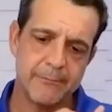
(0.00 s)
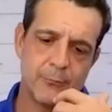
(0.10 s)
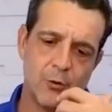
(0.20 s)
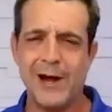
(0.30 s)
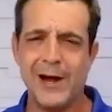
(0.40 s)

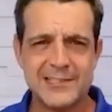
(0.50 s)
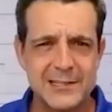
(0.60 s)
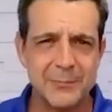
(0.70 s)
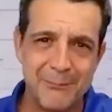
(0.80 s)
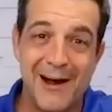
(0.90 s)
quest to
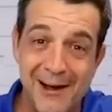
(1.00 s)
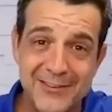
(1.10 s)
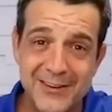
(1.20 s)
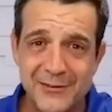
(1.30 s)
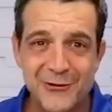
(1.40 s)
be
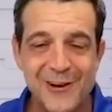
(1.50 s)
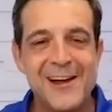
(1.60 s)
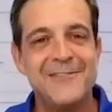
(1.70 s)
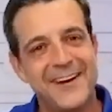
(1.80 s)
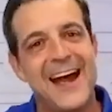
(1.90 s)
positive in your
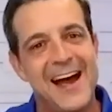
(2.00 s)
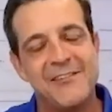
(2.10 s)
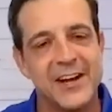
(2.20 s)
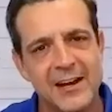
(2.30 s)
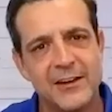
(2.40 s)
life and to have a
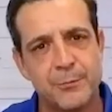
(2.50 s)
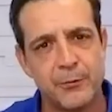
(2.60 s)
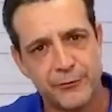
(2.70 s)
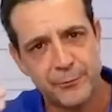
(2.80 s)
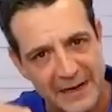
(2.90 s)
nice
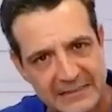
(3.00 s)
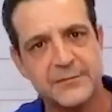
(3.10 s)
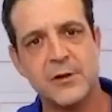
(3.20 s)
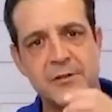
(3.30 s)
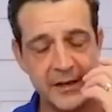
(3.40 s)
perspective
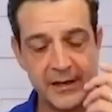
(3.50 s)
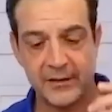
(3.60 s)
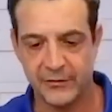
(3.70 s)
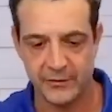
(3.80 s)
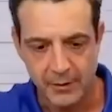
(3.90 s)
on
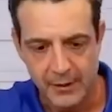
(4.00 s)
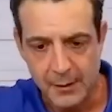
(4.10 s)
things and to